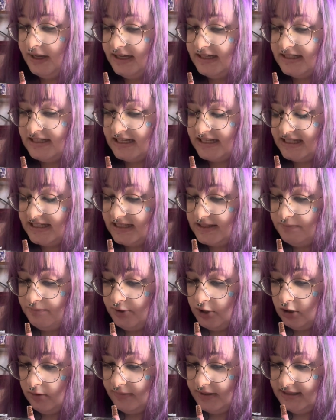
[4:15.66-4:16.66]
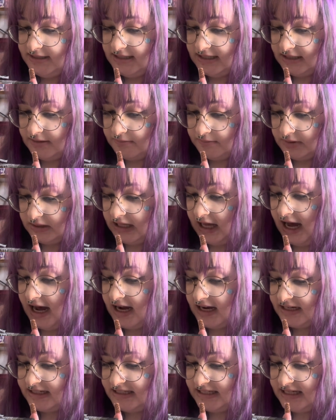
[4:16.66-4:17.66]
it's a spearmint and
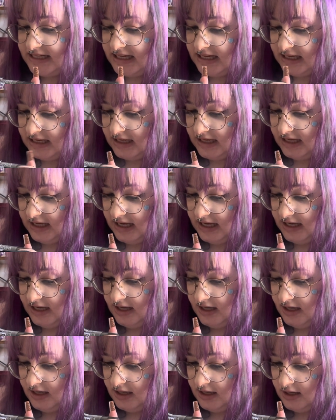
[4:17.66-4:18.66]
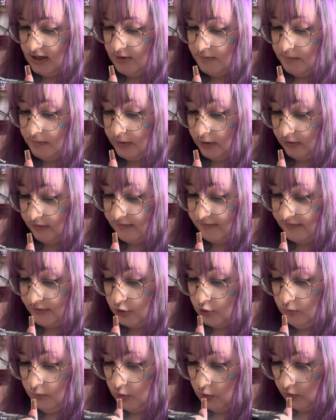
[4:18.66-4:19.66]
black tea,
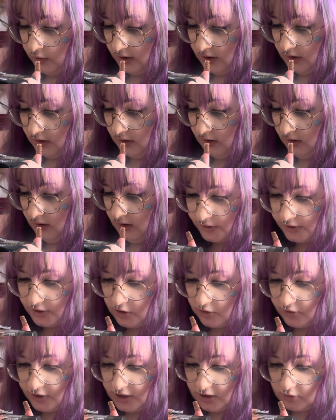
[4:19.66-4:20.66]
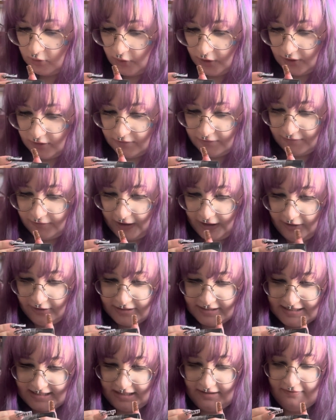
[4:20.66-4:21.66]
perfume oil, coconut oil
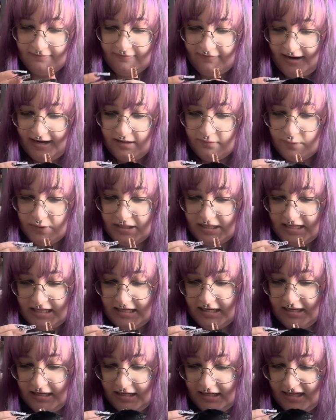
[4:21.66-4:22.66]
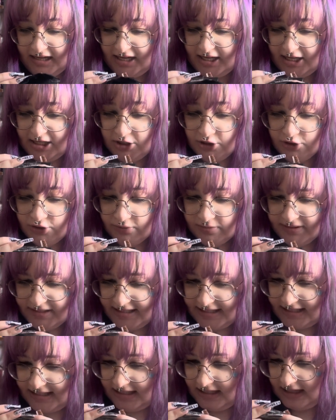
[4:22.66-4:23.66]
fragrance, and vitamin E.
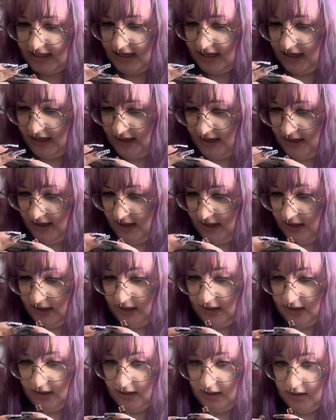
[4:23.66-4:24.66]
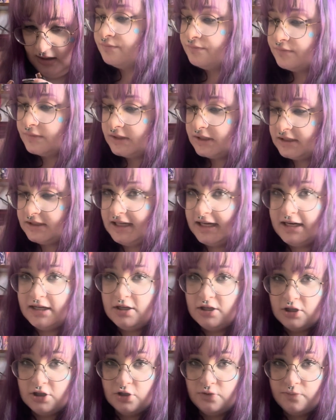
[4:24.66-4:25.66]
Interesting. Getting
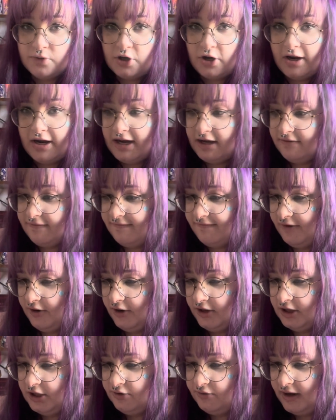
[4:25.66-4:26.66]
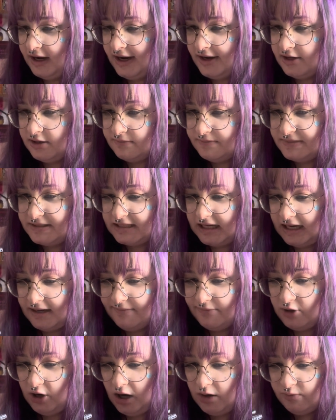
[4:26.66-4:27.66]
Owlcrate and Fairy Loot items,
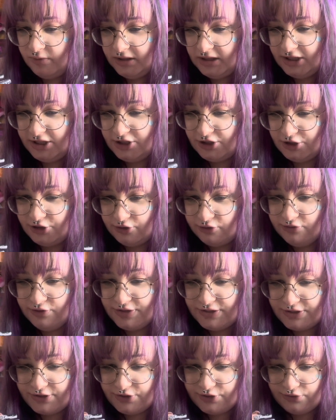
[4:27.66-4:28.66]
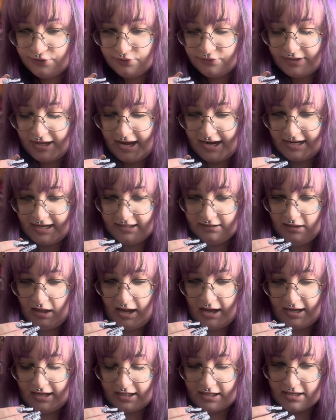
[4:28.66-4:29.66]
I'm not really used to getting
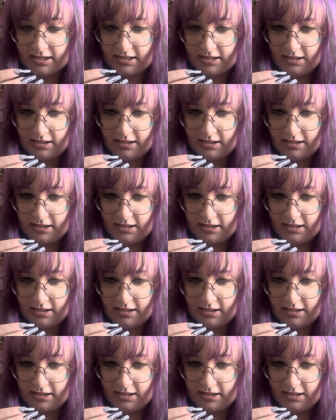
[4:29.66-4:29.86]
like